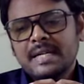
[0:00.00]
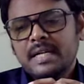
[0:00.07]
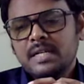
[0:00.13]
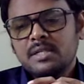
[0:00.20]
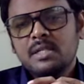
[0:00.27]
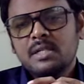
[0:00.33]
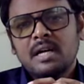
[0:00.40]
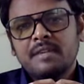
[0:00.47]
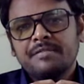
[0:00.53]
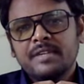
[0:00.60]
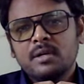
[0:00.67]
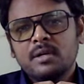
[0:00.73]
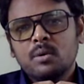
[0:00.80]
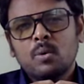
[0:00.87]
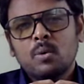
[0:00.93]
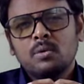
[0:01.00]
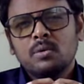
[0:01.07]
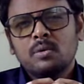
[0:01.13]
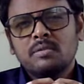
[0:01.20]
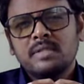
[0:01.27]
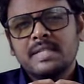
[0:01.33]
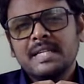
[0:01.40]
and traffic, all
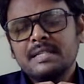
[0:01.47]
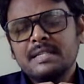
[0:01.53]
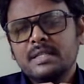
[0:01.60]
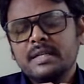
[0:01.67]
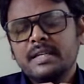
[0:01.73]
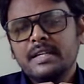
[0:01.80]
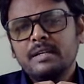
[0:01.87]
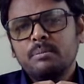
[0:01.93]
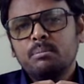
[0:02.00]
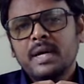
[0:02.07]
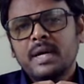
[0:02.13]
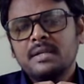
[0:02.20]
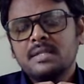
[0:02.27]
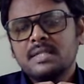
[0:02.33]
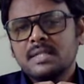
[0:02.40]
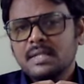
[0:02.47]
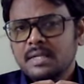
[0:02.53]
those things, he might